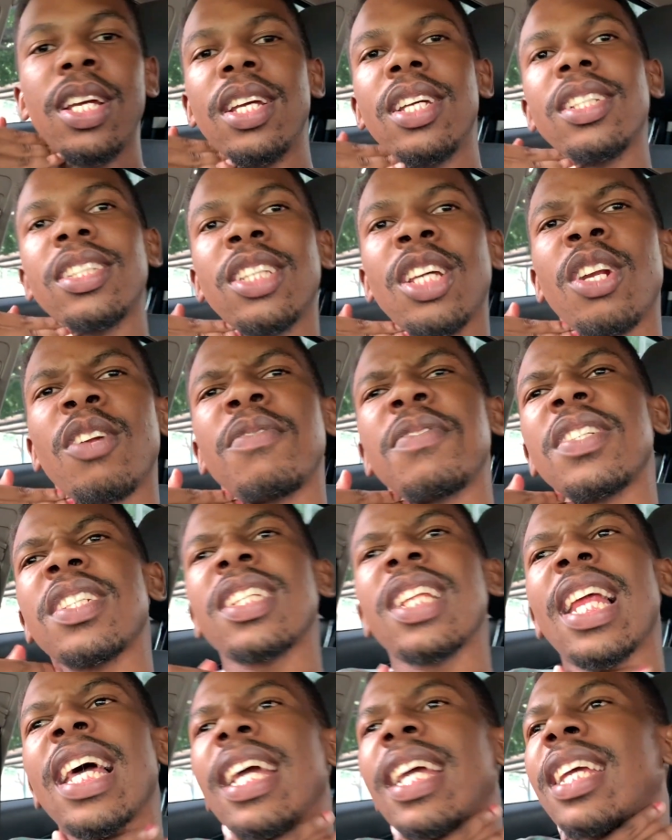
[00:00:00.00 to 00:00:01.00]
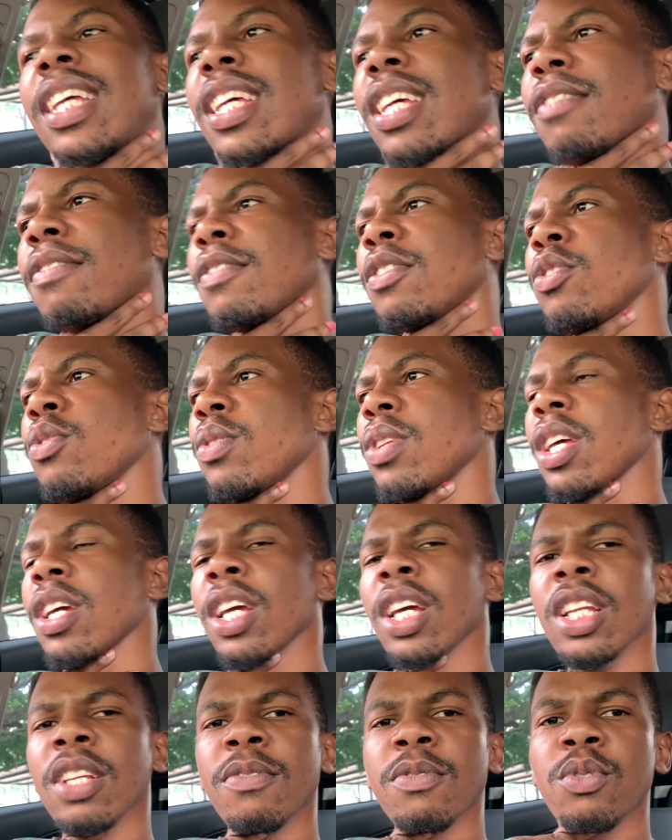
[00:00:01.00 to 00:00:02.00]
instead of just like giving you
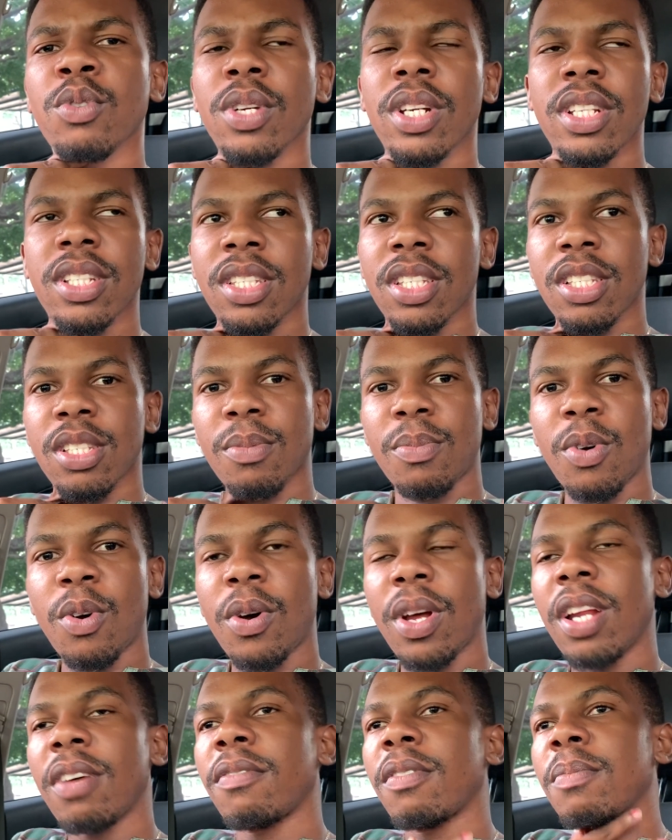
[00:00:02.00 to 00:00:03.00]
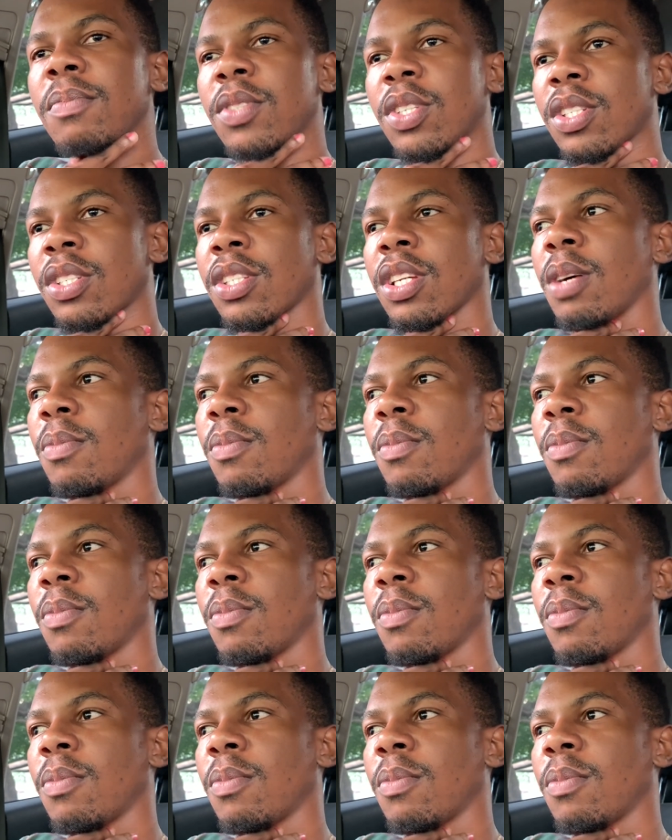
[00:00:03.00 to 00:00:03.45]
negative criticism or whatever i'm just